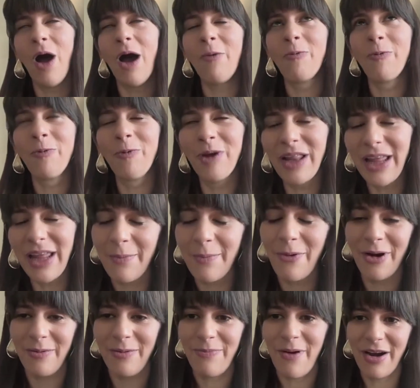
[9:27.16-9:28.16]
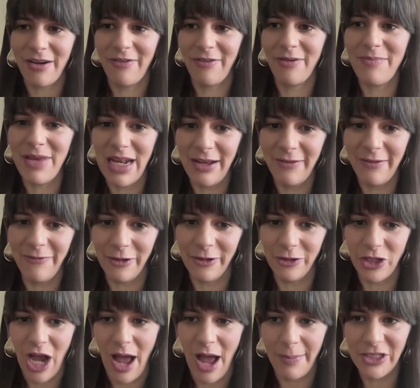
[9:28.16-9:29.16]
a really important part of a meaningful
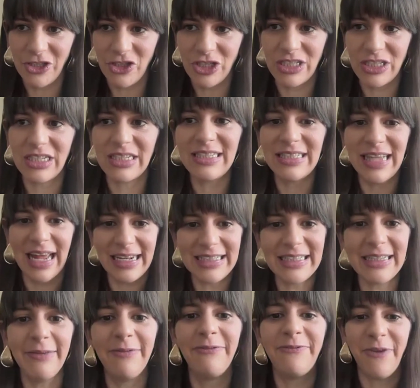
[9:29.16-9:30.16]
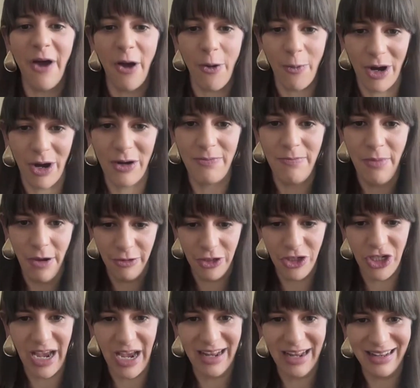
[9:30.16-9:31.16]
job is just a sense of forward
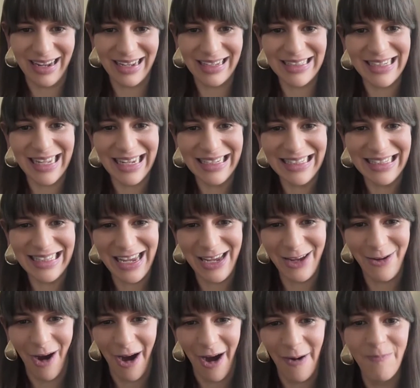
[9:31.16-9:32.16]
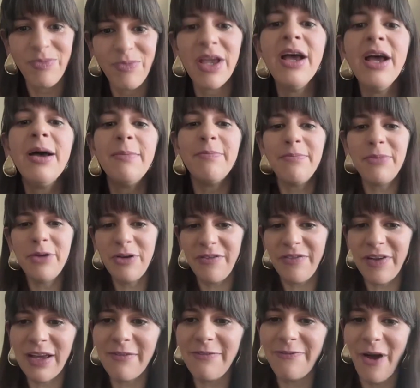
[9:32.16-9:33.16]
motion, like a sense that you are
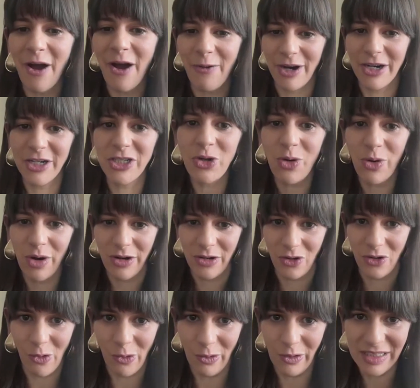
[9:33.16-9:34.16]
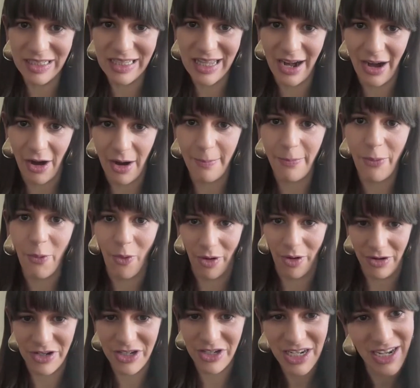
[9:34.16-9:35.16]
moving forward toward goals that are
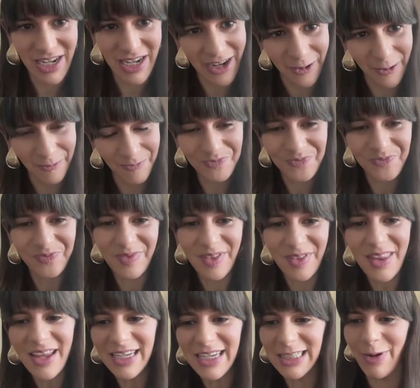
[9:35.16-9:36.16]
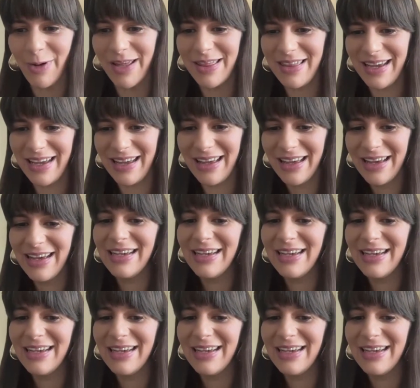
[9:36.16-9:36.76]
important to you. So I think